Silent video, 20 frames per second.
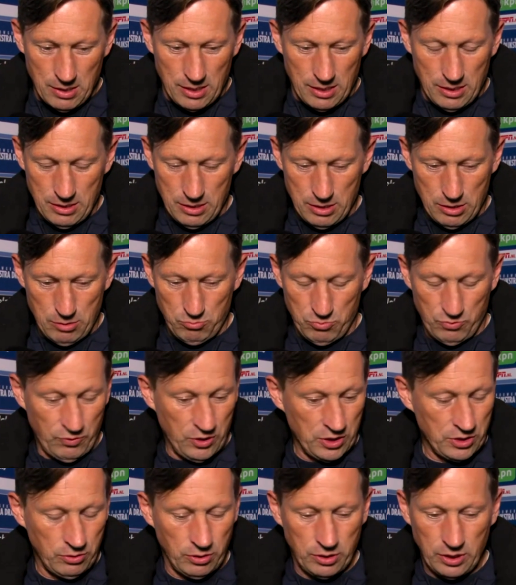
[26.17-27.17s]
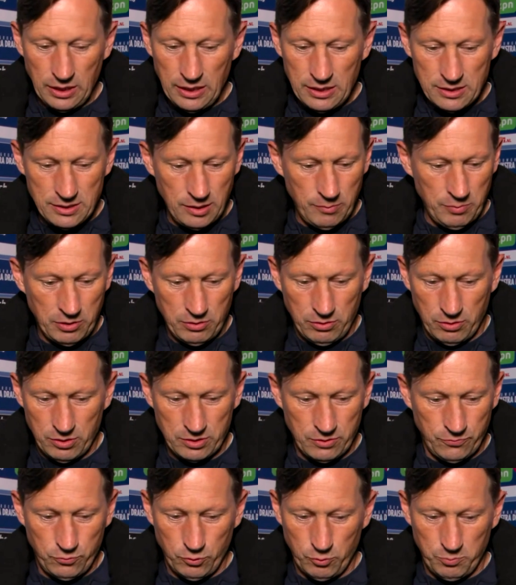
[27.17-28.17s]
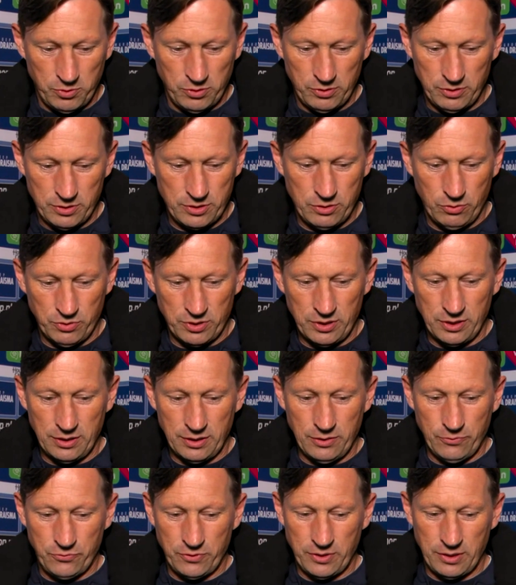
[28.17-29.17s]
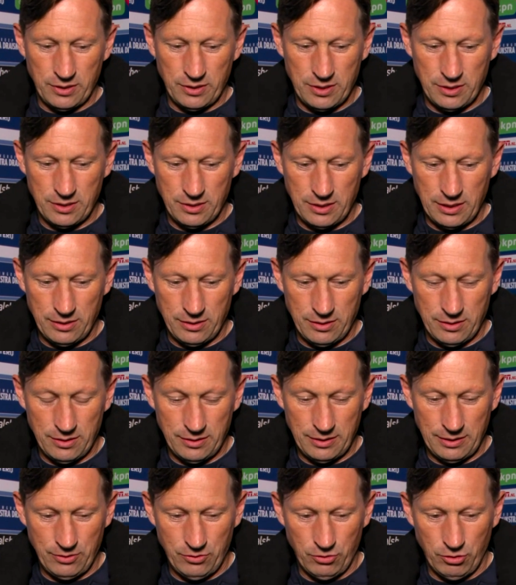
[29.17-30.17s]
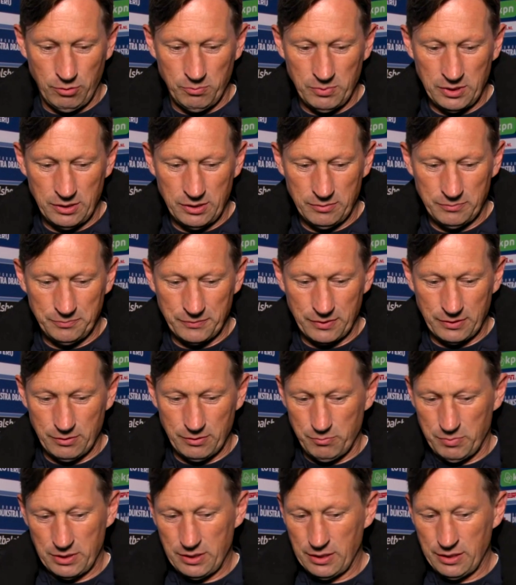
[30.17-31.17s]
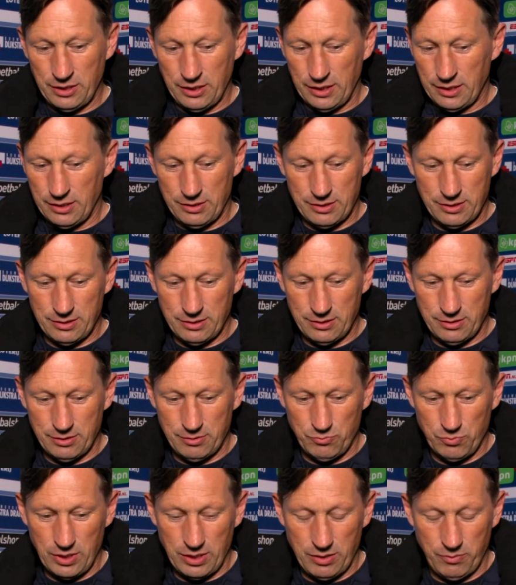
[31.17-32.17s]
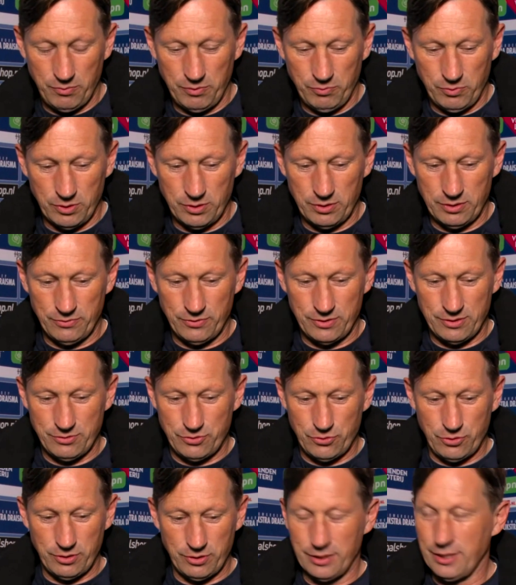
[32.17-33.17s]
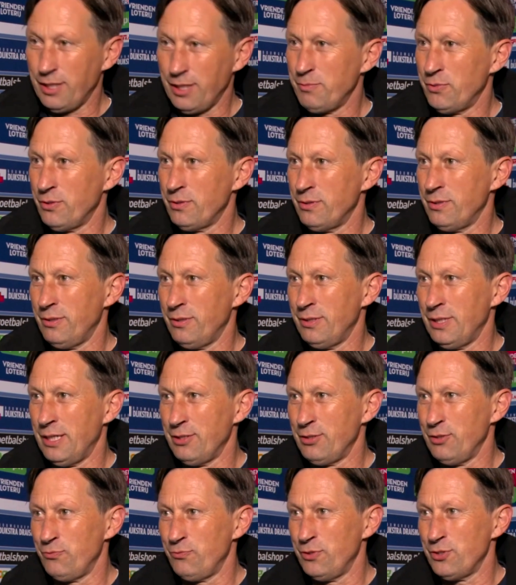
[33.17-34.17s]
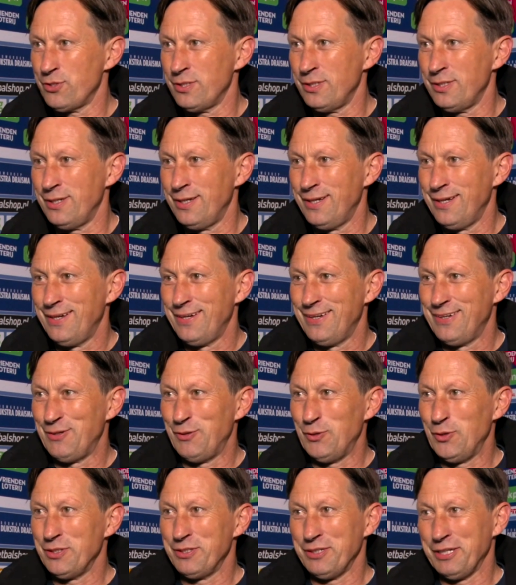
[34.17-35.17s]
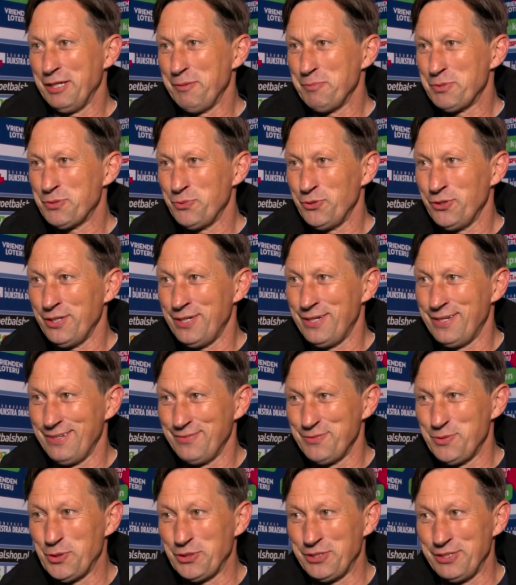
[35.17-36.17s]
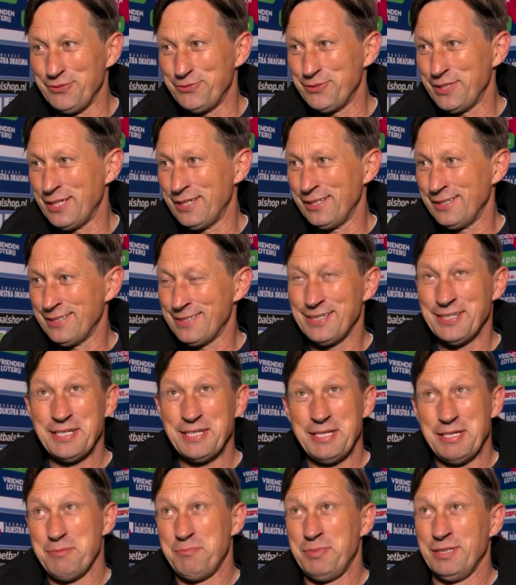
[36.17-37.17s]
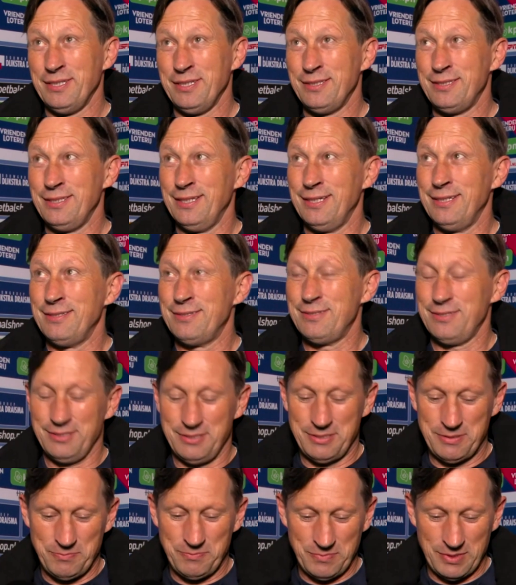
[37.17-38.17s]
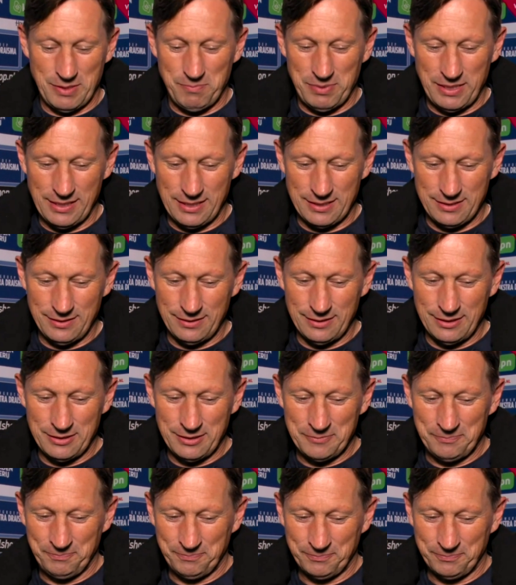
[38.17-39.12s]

It was not easy because the football is totally different than normal, but at the end, we won the third game on artificial. All the games were difficult, but at the end the players did it.